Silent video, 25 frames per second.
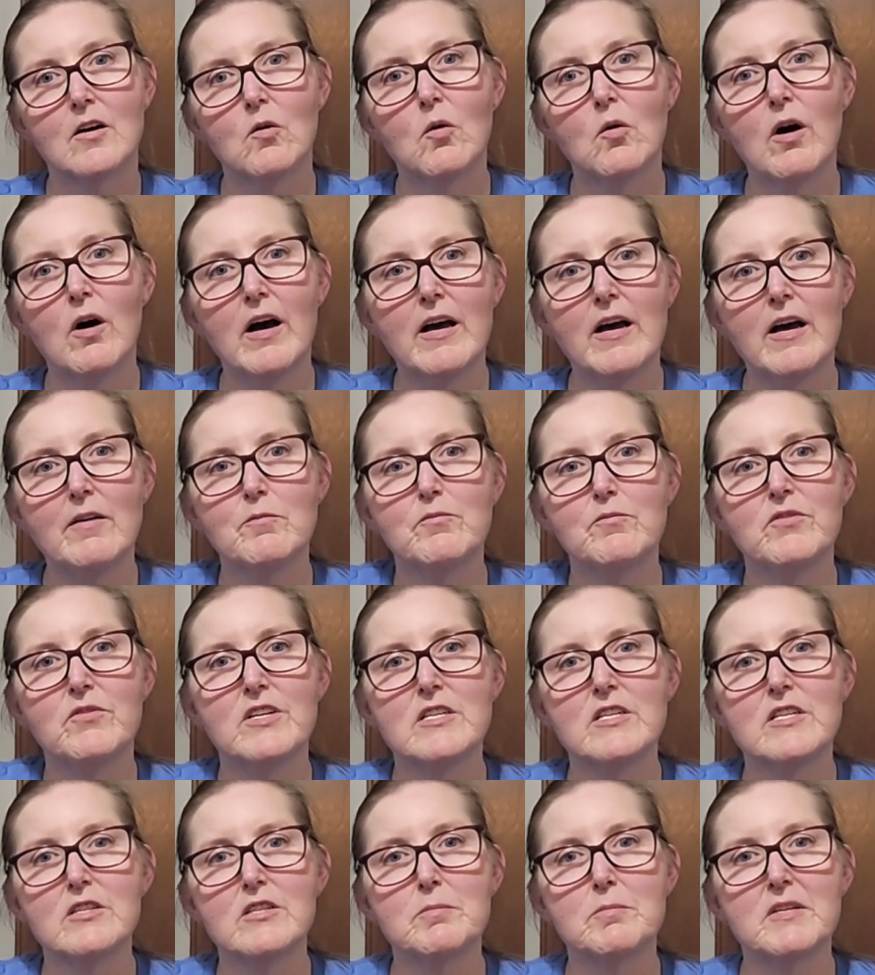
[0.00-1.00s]
Well, I haven't
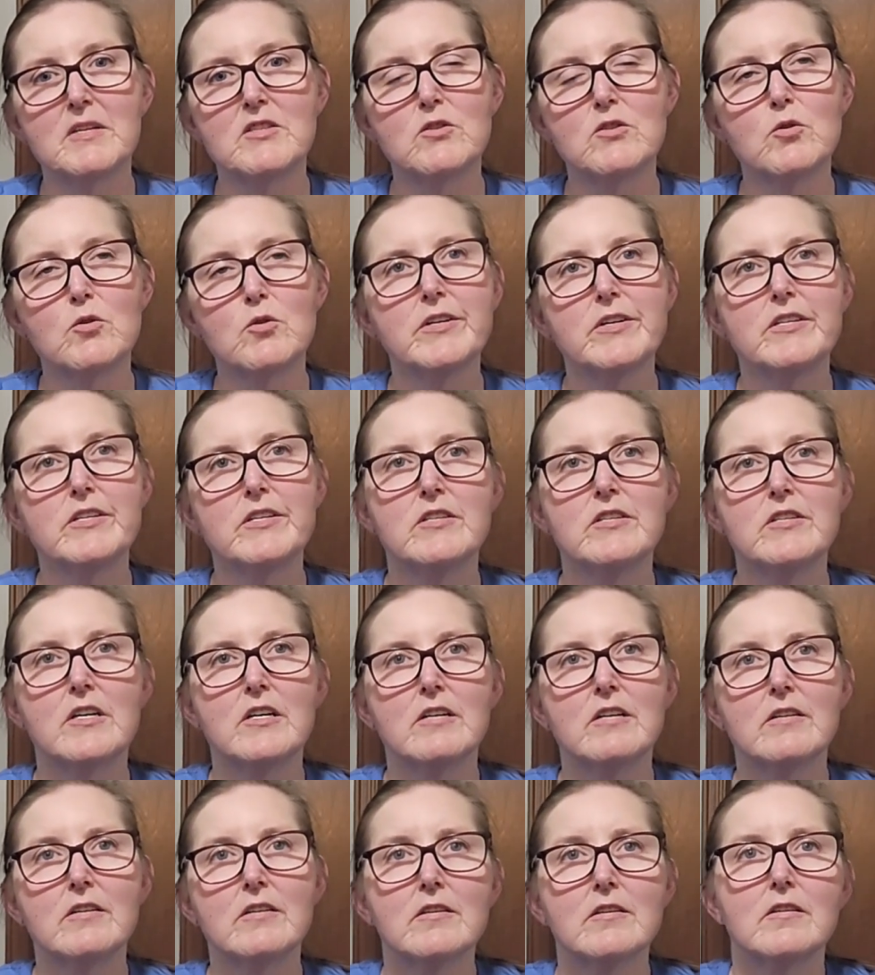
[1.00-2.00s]
finished my stories
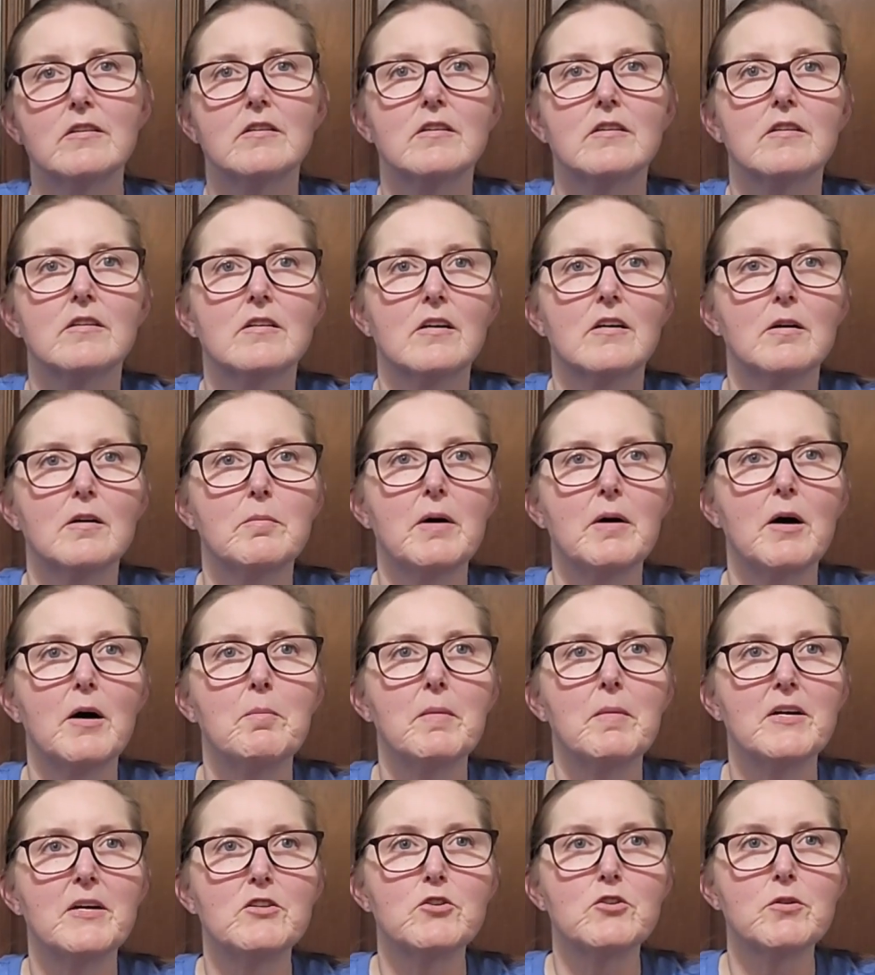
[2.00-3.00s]
yet
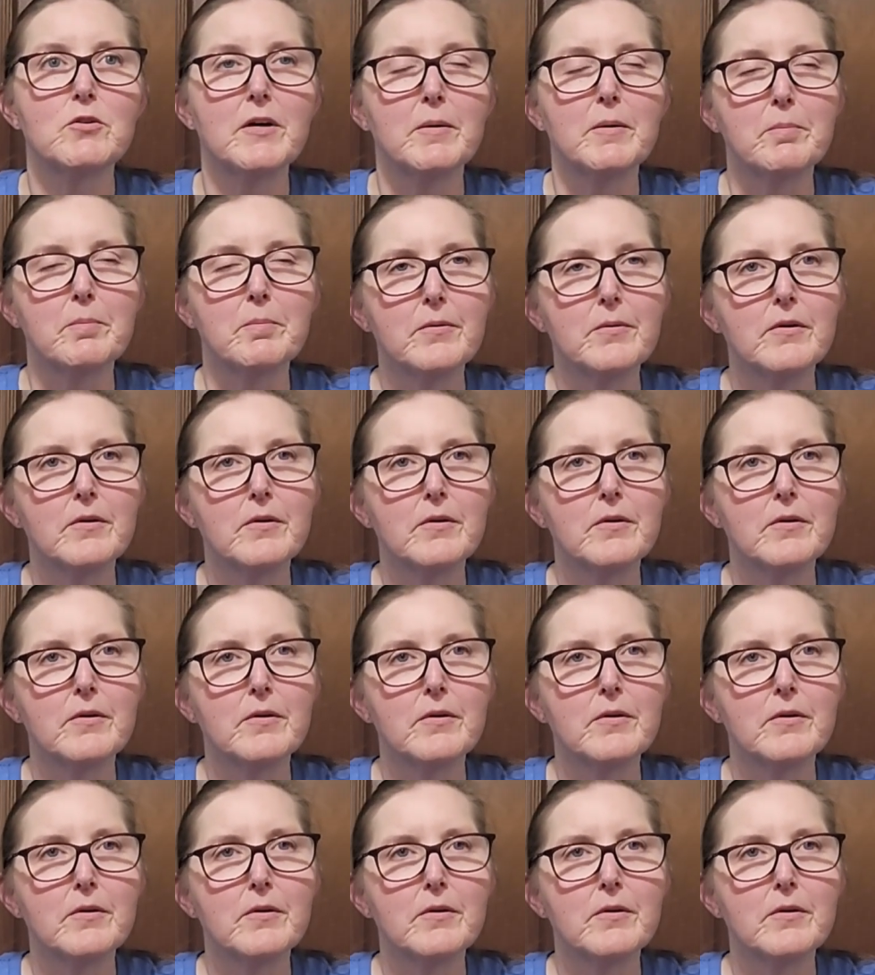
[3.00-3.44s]
about my trip.